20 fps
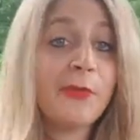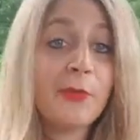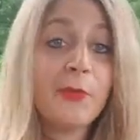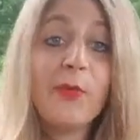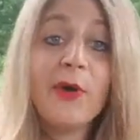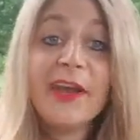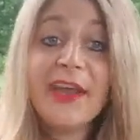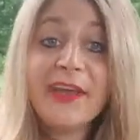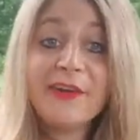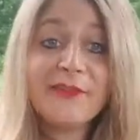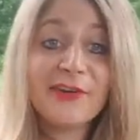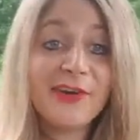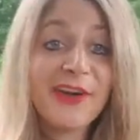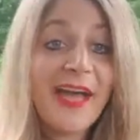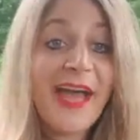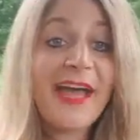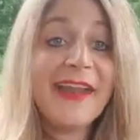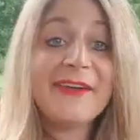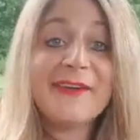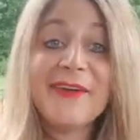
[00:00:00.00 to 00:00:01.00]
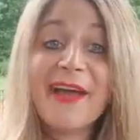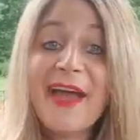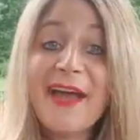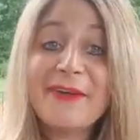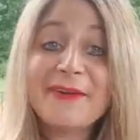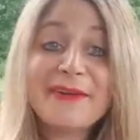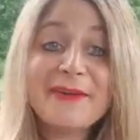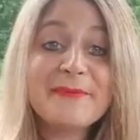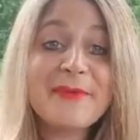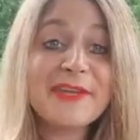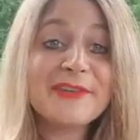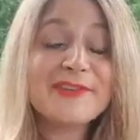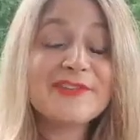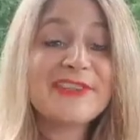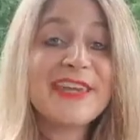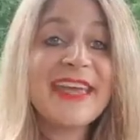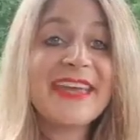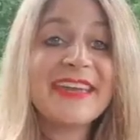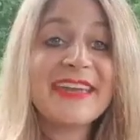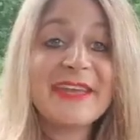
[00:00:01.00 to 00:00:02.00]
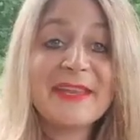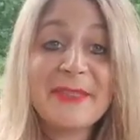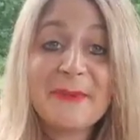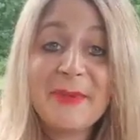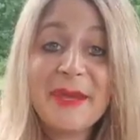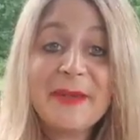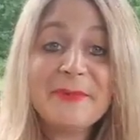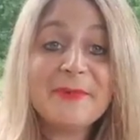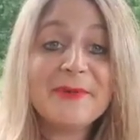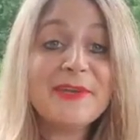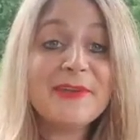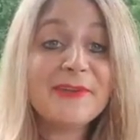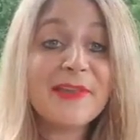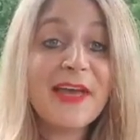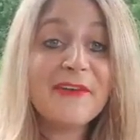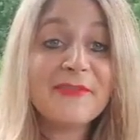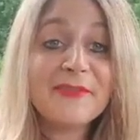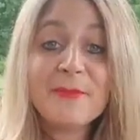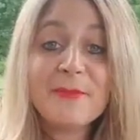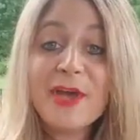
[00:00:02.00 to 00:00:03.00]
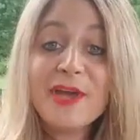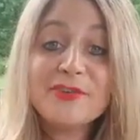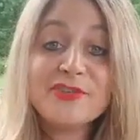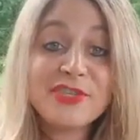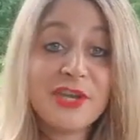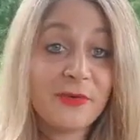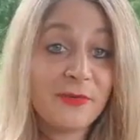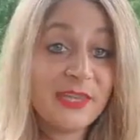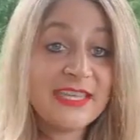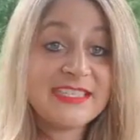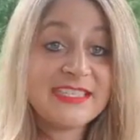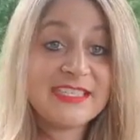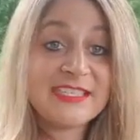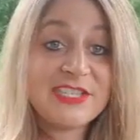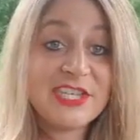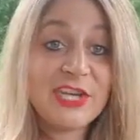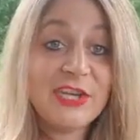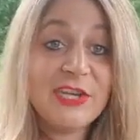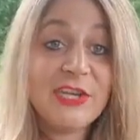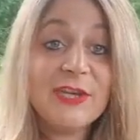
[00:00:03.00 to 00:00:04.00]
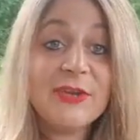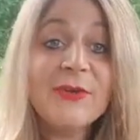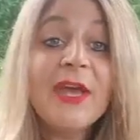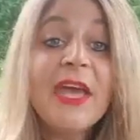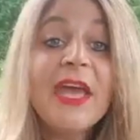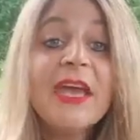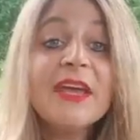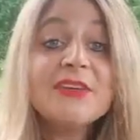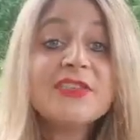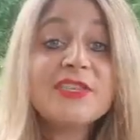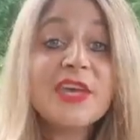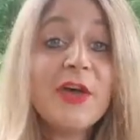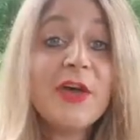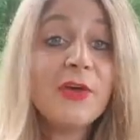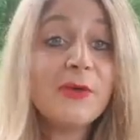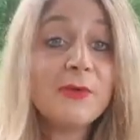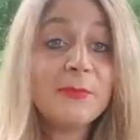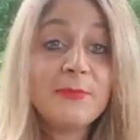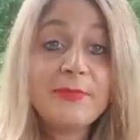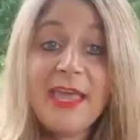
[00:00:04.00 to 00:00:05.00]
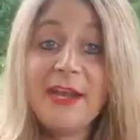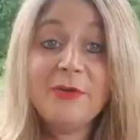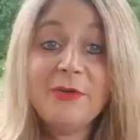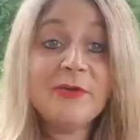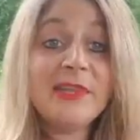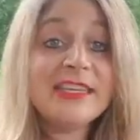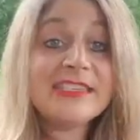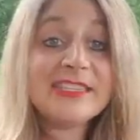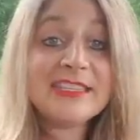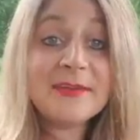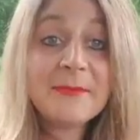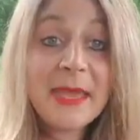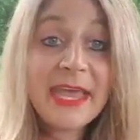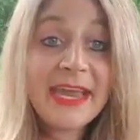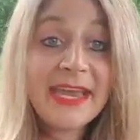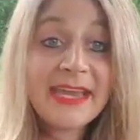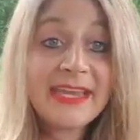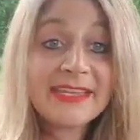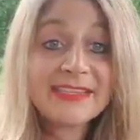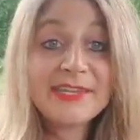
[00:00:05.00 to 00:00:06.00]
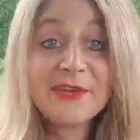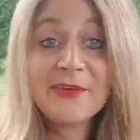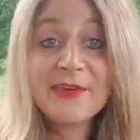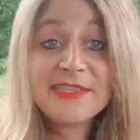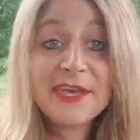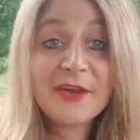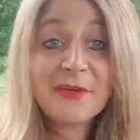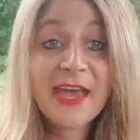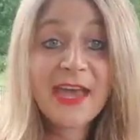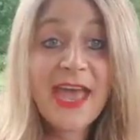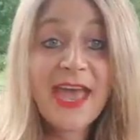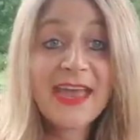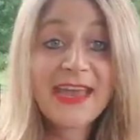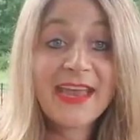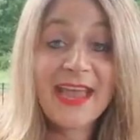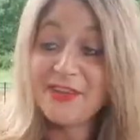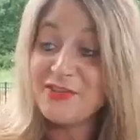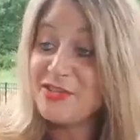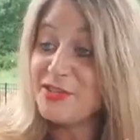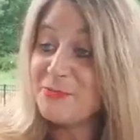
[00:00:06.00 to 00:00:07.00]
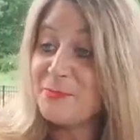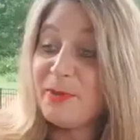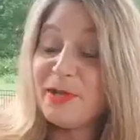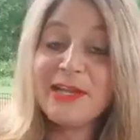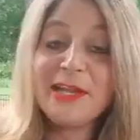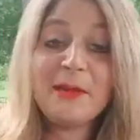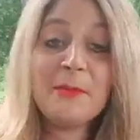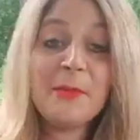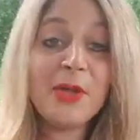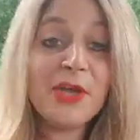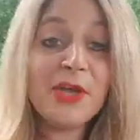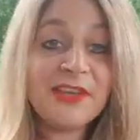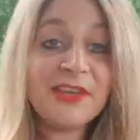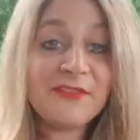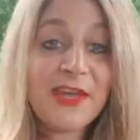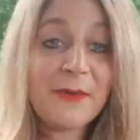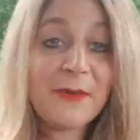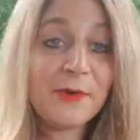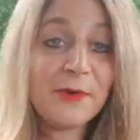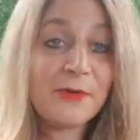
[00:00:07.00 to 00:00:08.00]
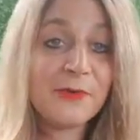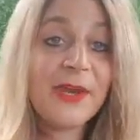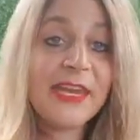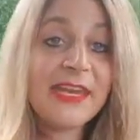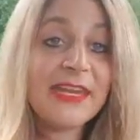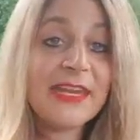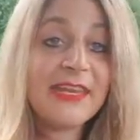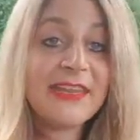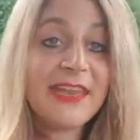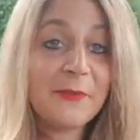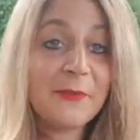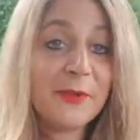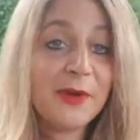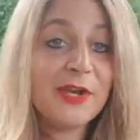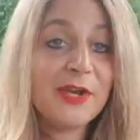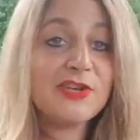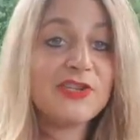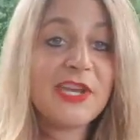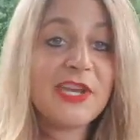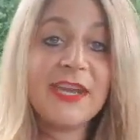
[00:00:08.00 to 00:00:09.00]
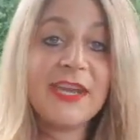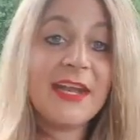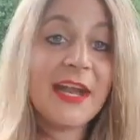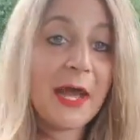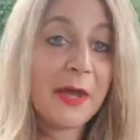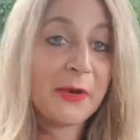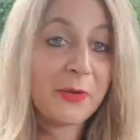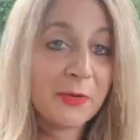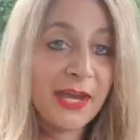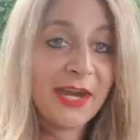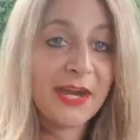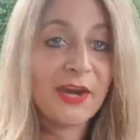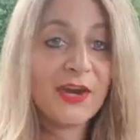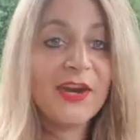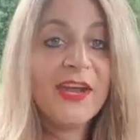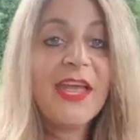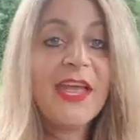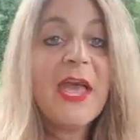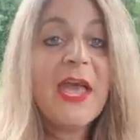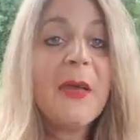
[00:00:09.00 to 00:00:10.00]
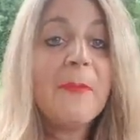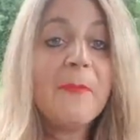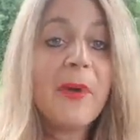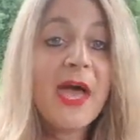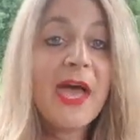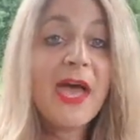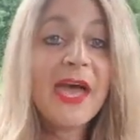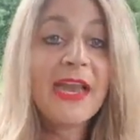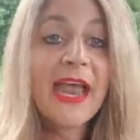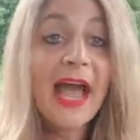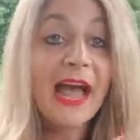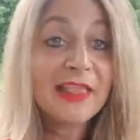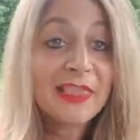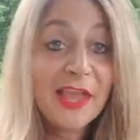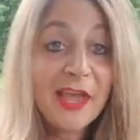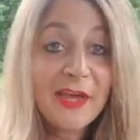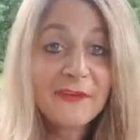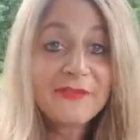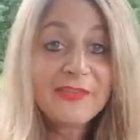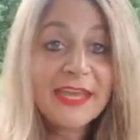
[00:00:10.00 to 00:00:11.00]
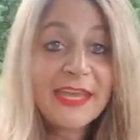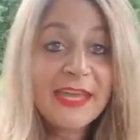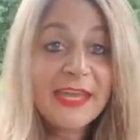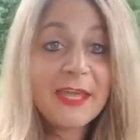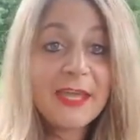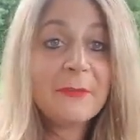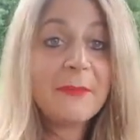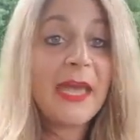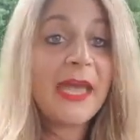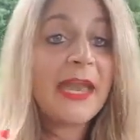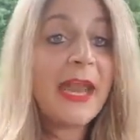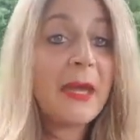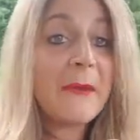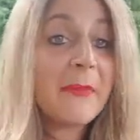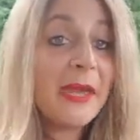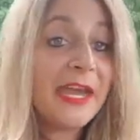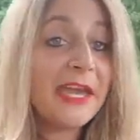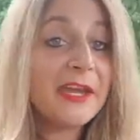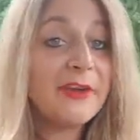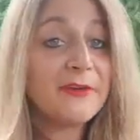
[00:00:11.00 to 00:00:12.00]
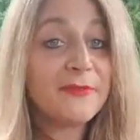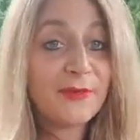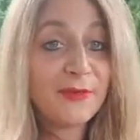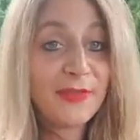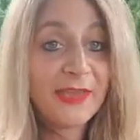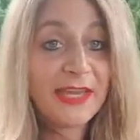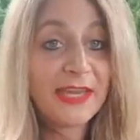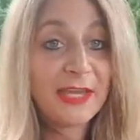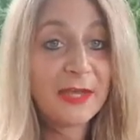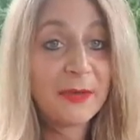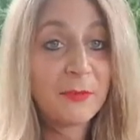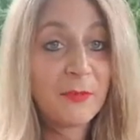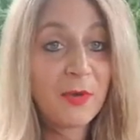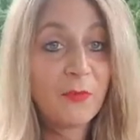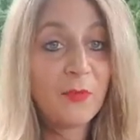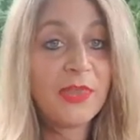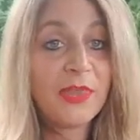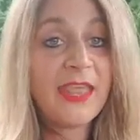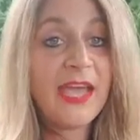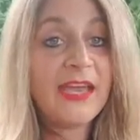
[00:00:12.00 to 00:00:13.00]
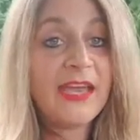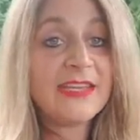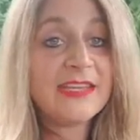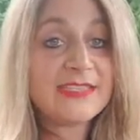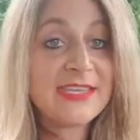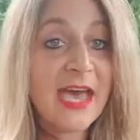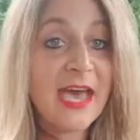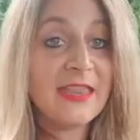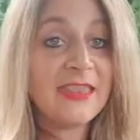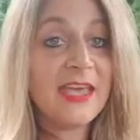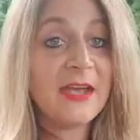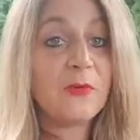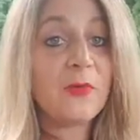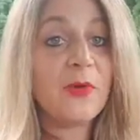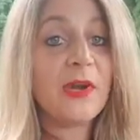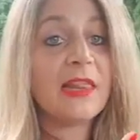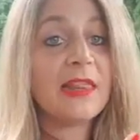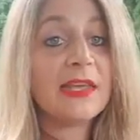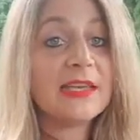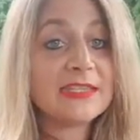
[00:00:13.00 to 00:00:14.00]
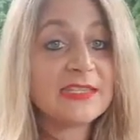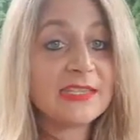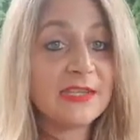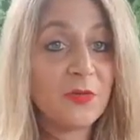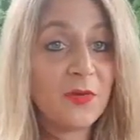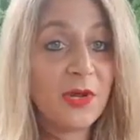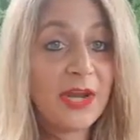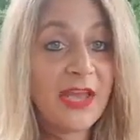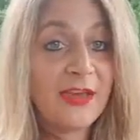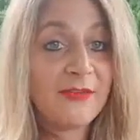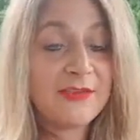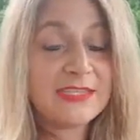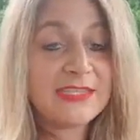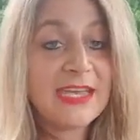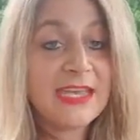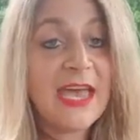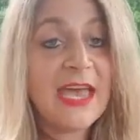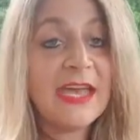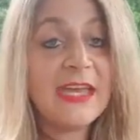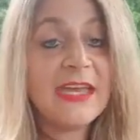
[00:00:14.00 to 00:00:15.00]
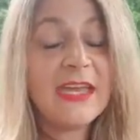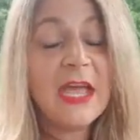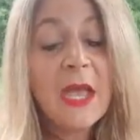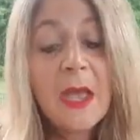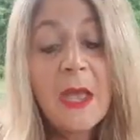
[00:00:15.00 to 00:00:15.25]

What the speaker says: whatever. I don't even understand it. The people you love the most don't listen to you, so they don't listen to me, so it's okay. I just put it in a book. If they want to read it, they want to understand it, I don't care. But I love them, and I'm here for them when they decide they want to listen to what I have to say.